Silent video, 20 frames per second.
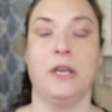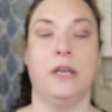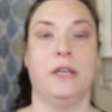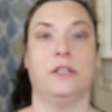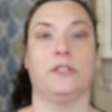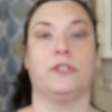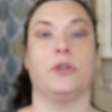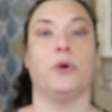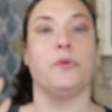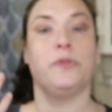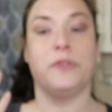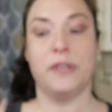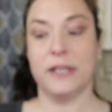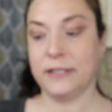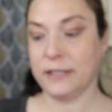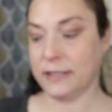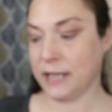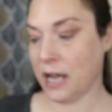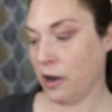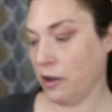so
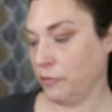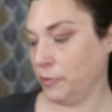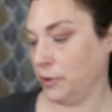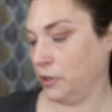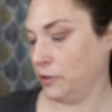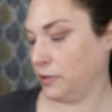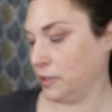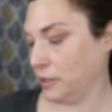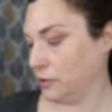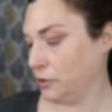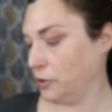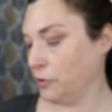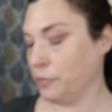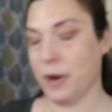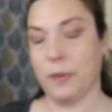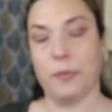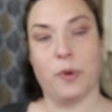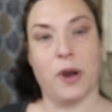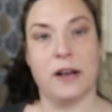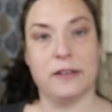this is how I've been doing
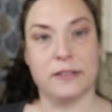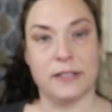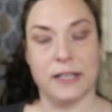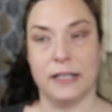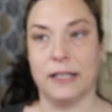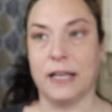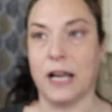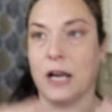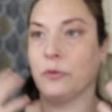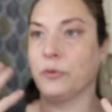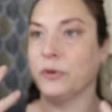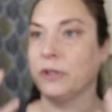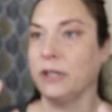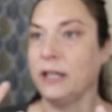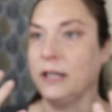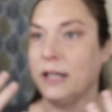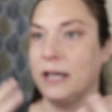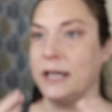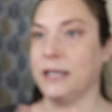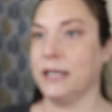my brows lately. I
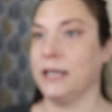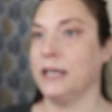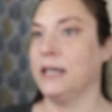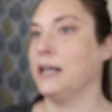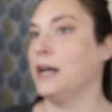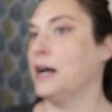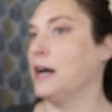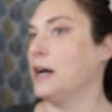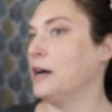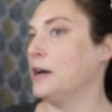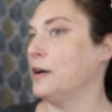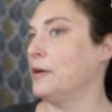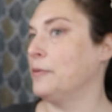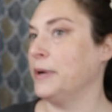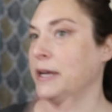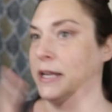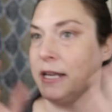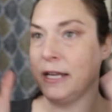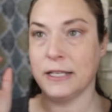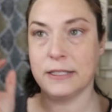really like it.
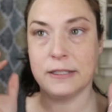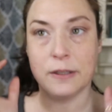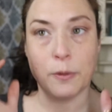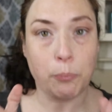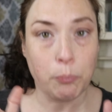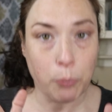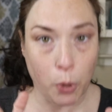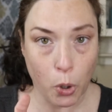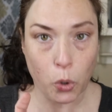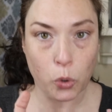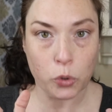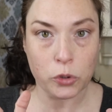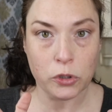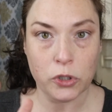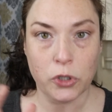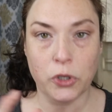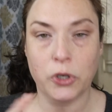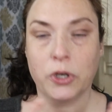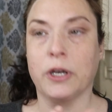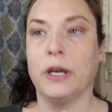It is a bold
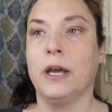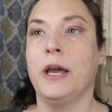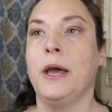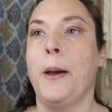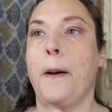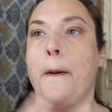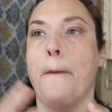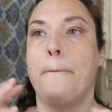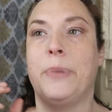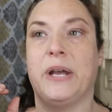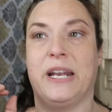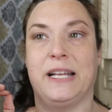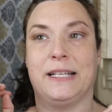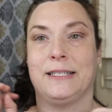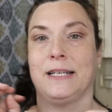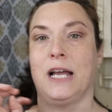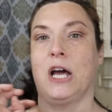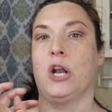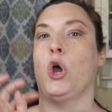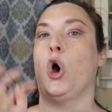look, but
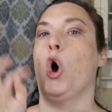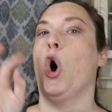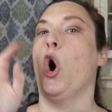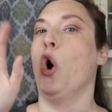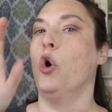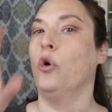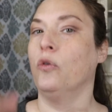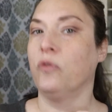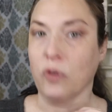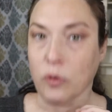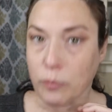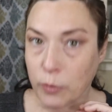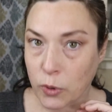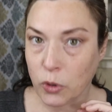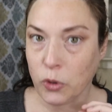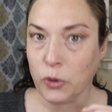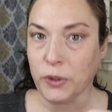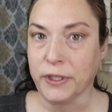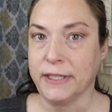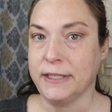it's not over
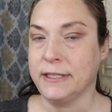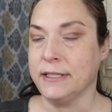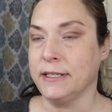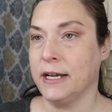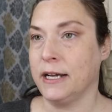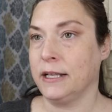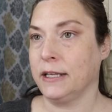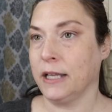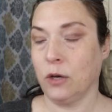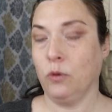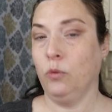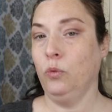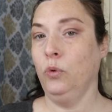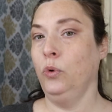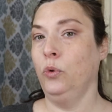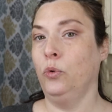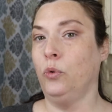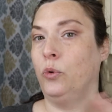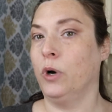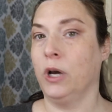bold. It's not like,
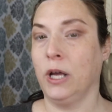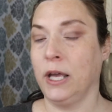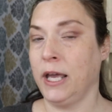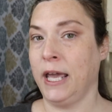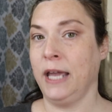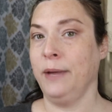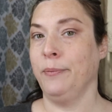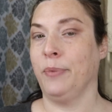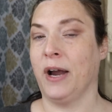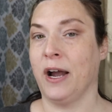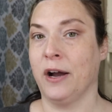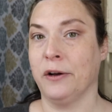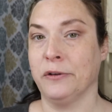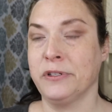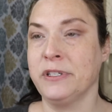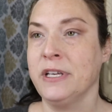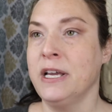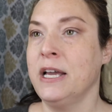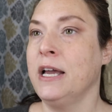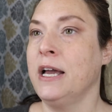woo, hey
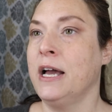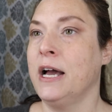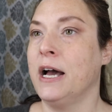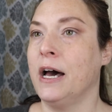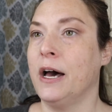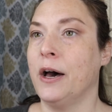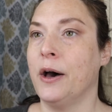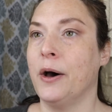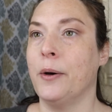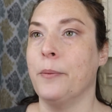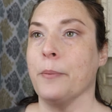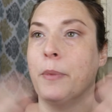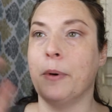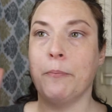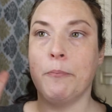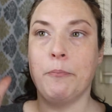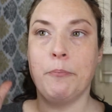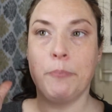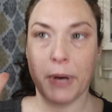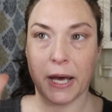brows.
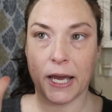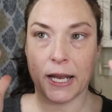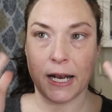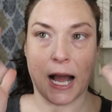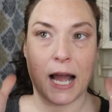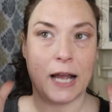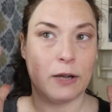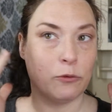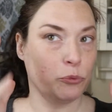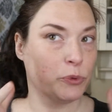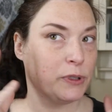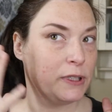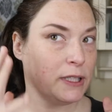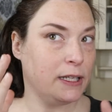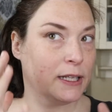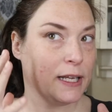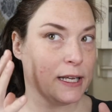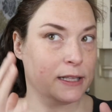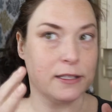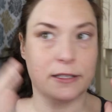But I really
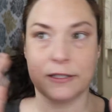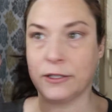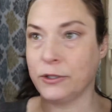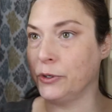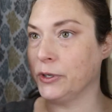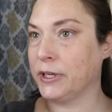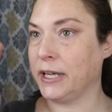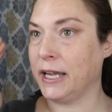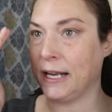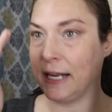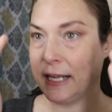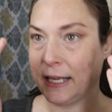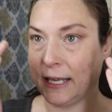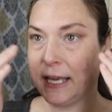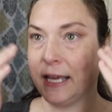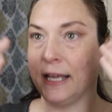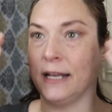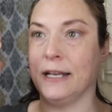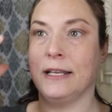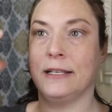like this look. And
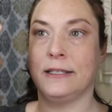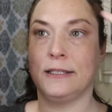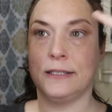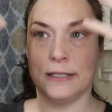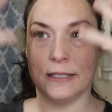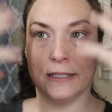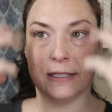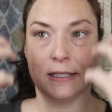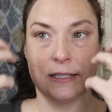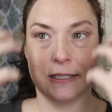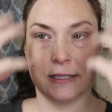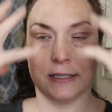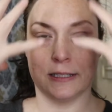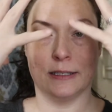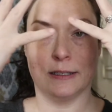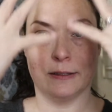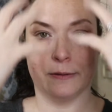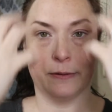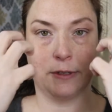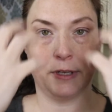again, since
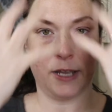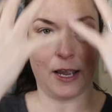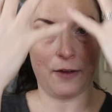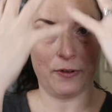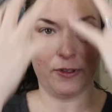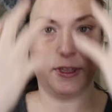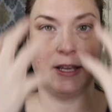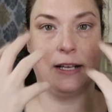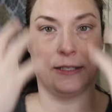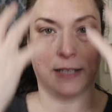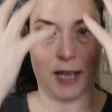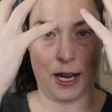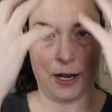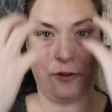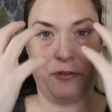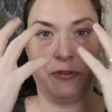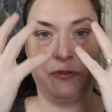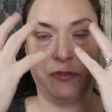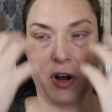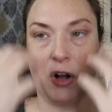everything is kind
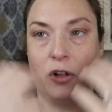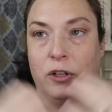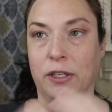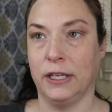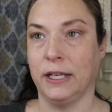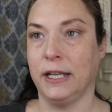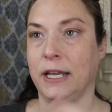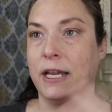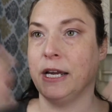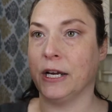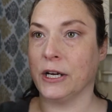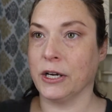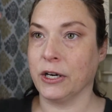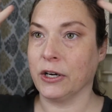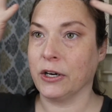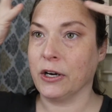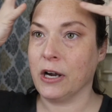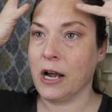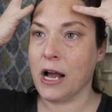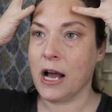of fallen
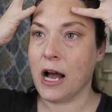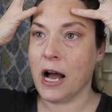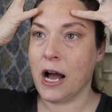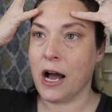here,